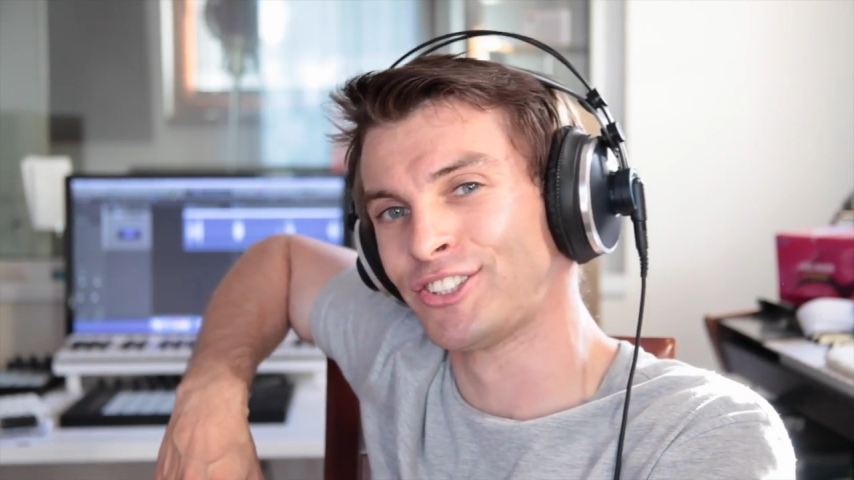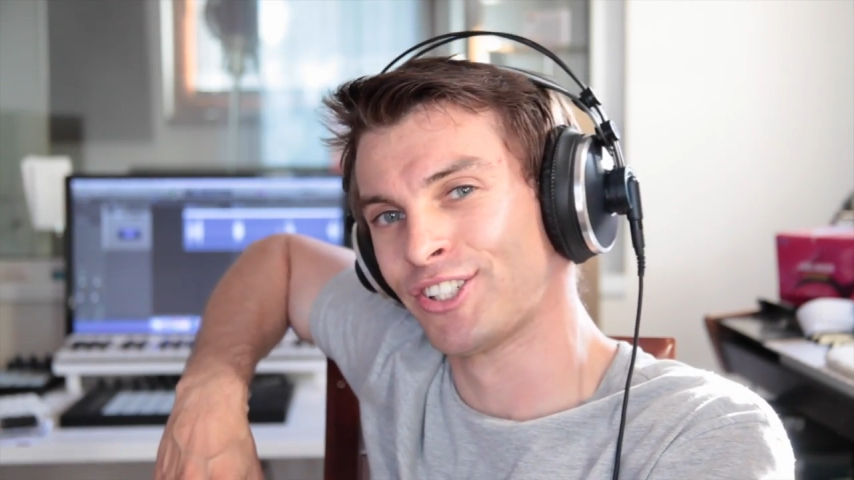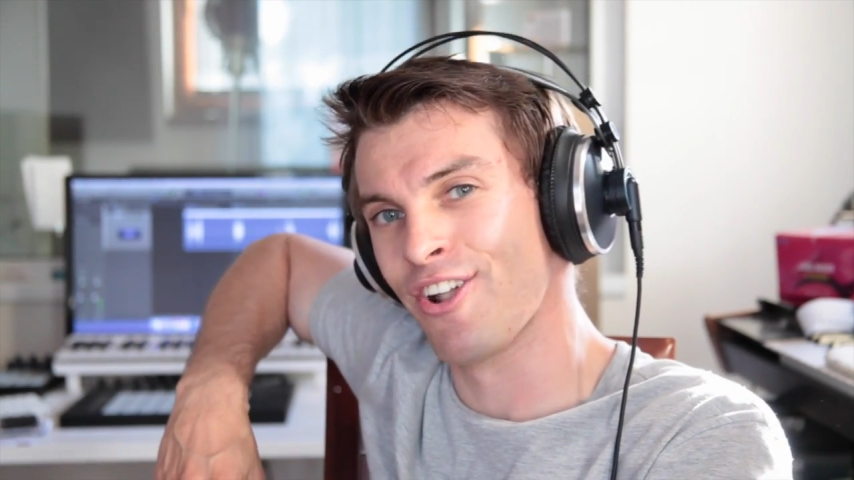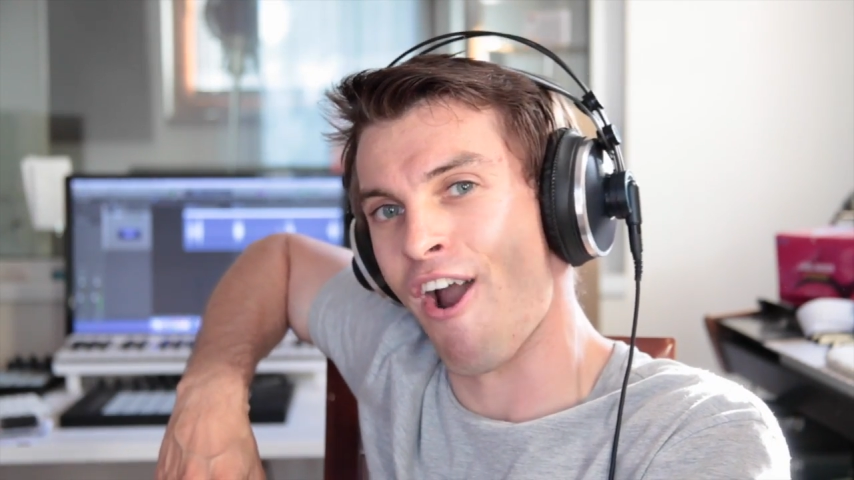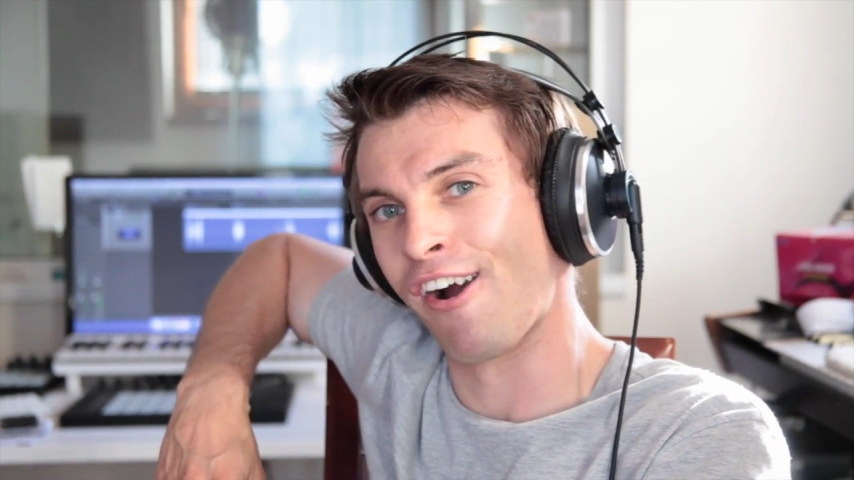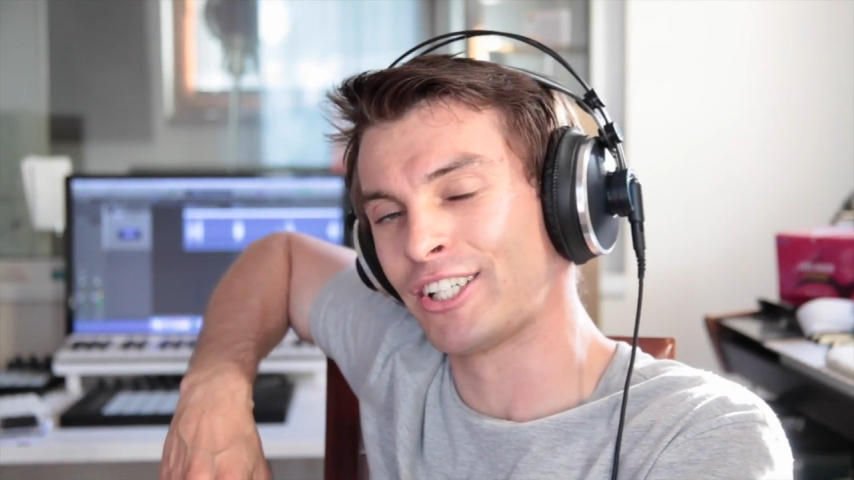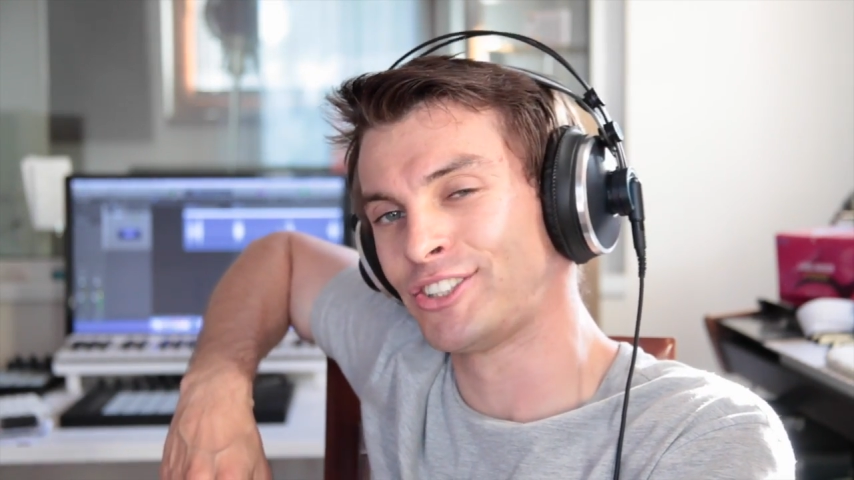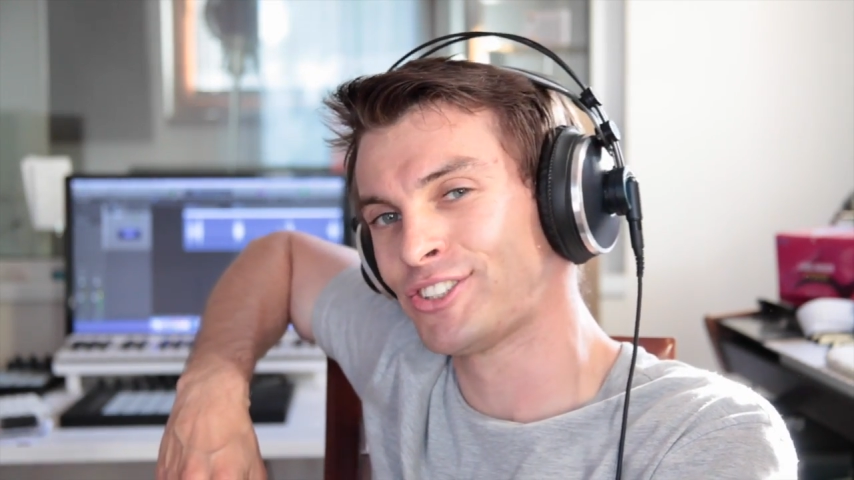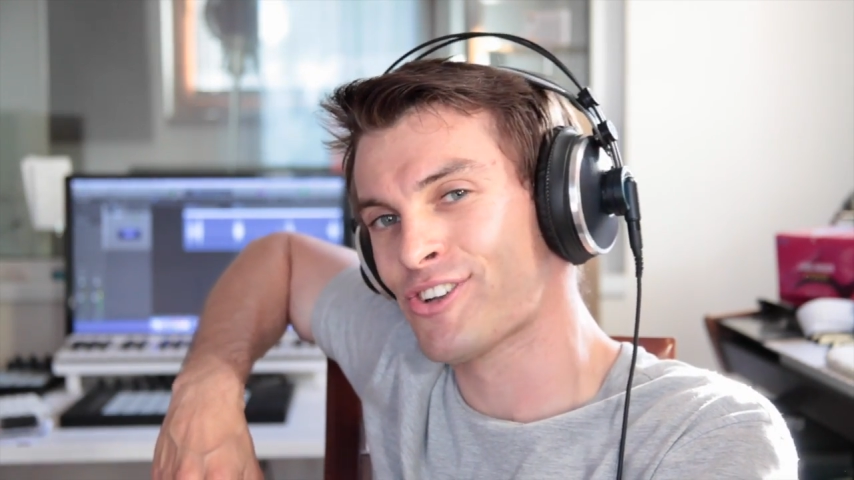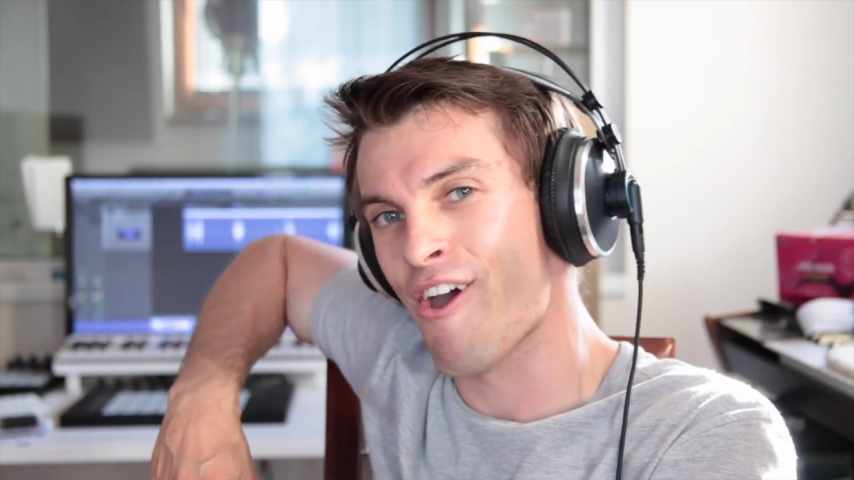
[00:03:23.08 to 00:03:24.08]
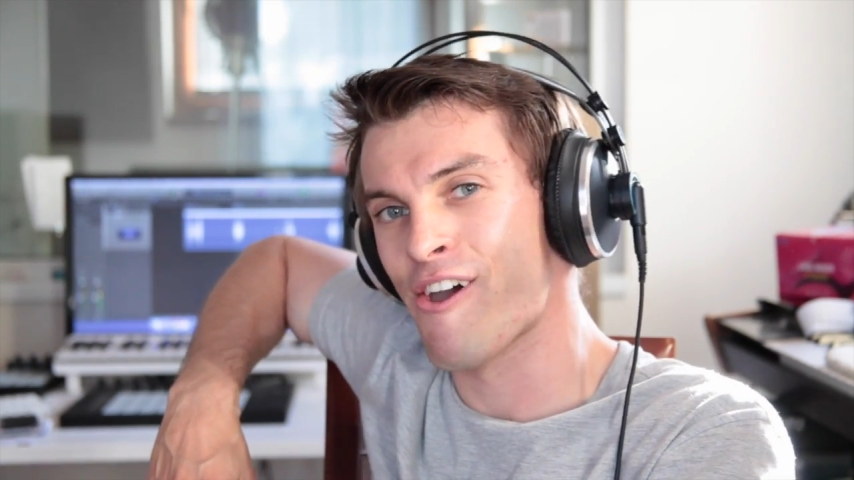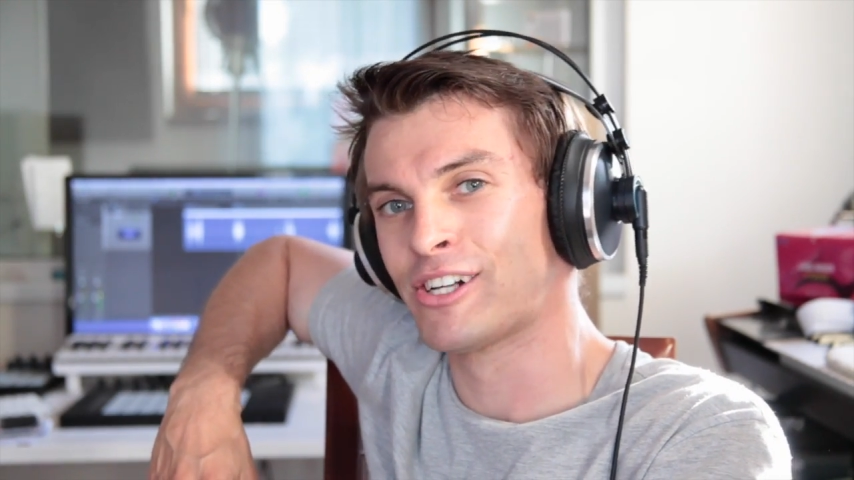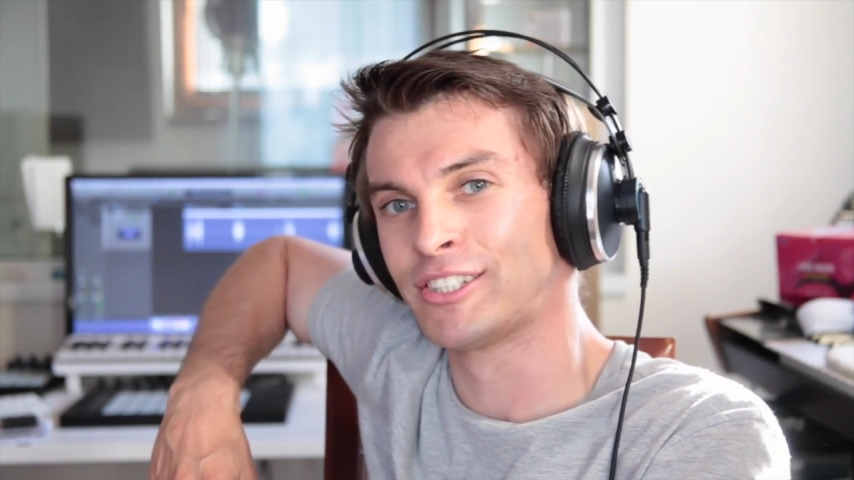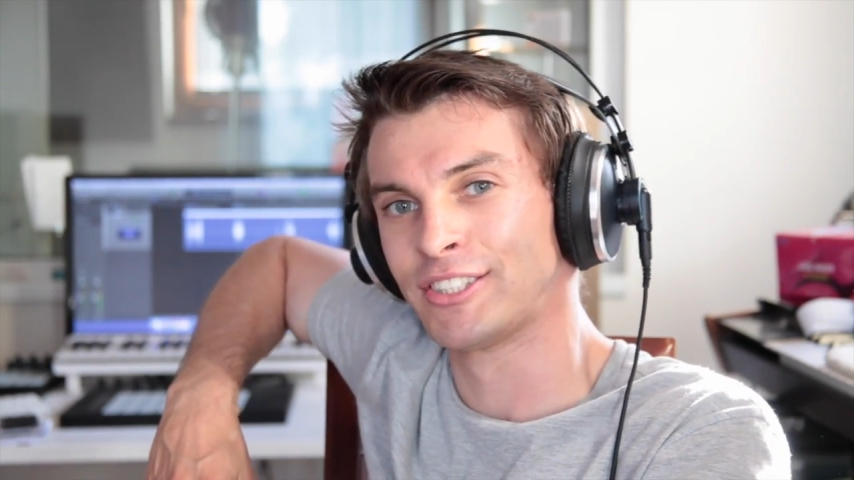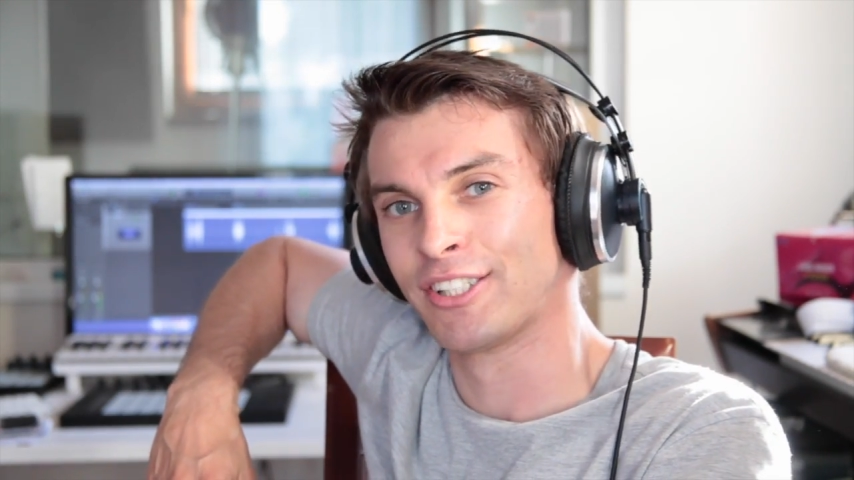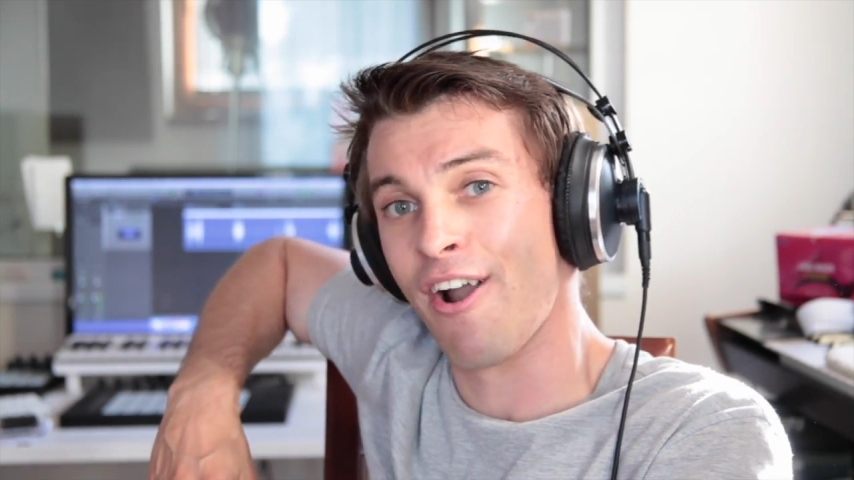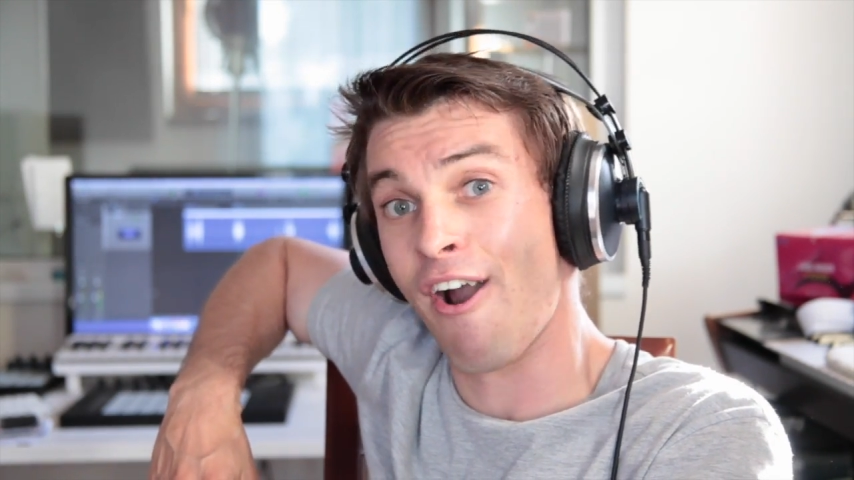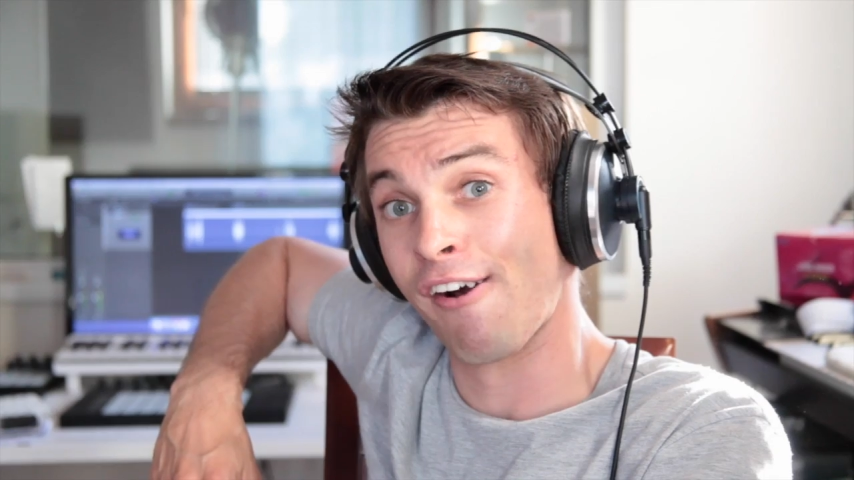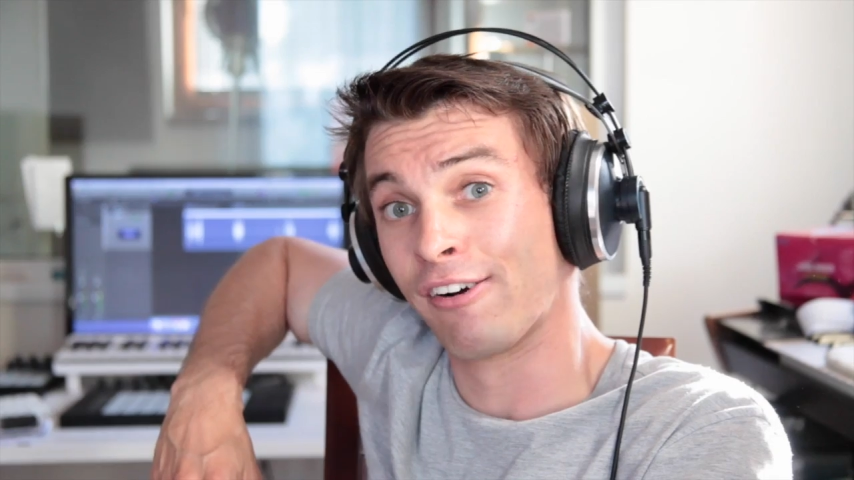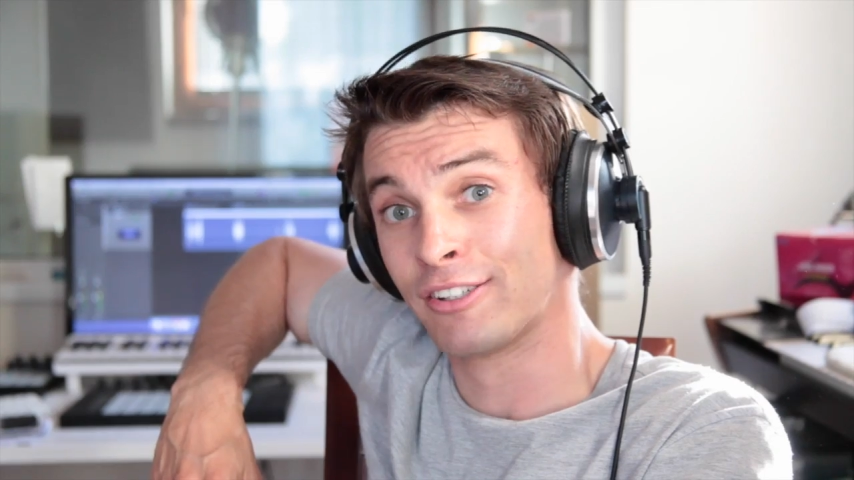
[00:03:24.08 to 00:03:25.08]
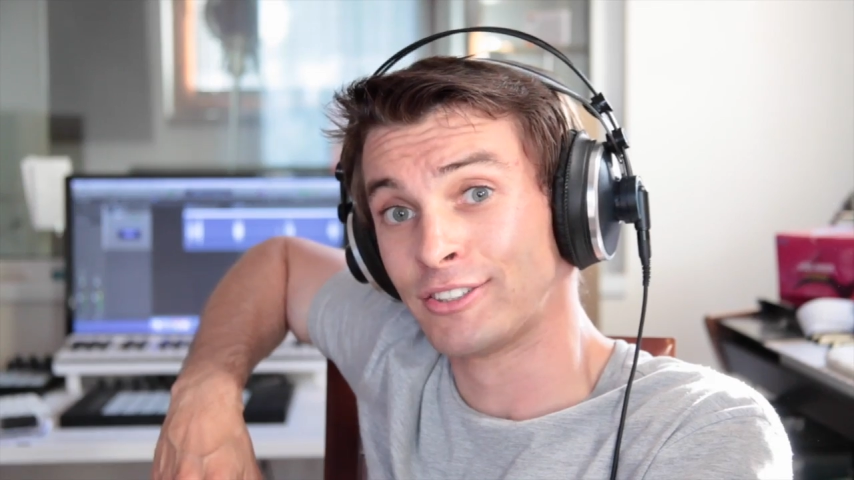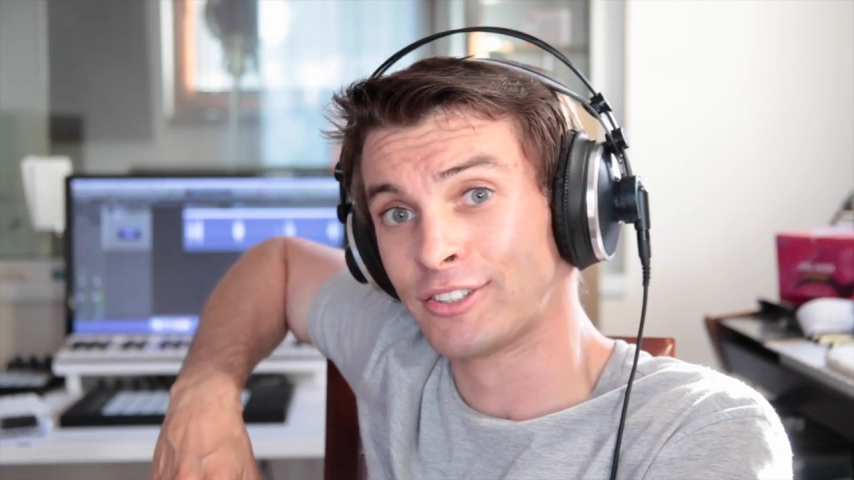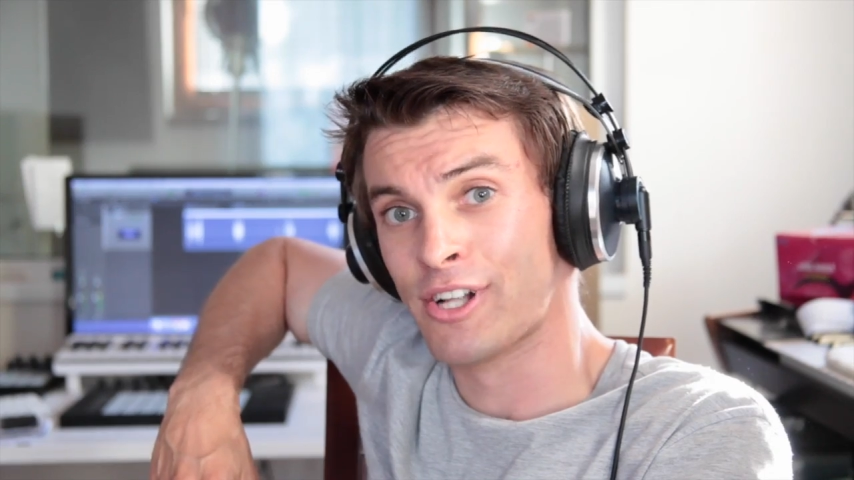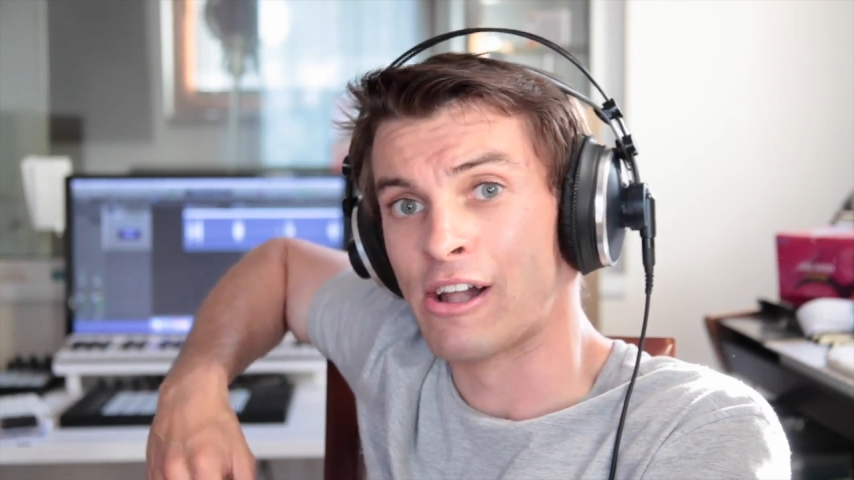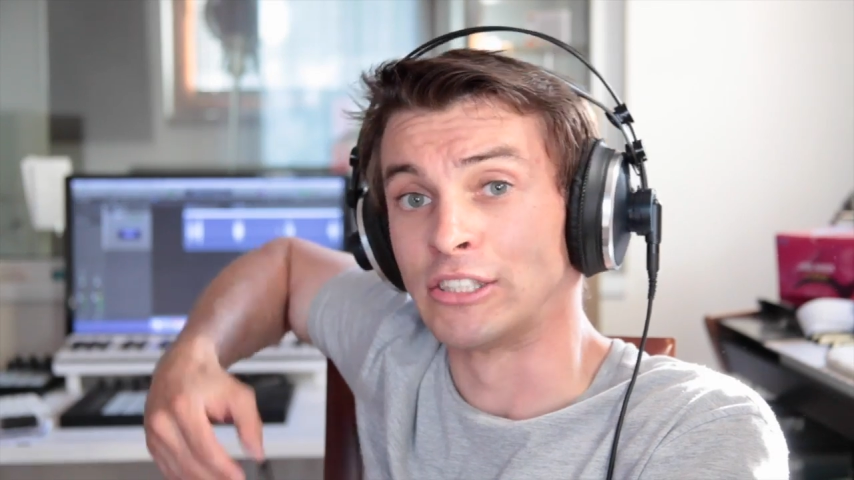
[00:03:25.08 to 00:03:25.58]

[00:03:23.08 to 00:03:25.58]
Why the hell are you wearing headphones?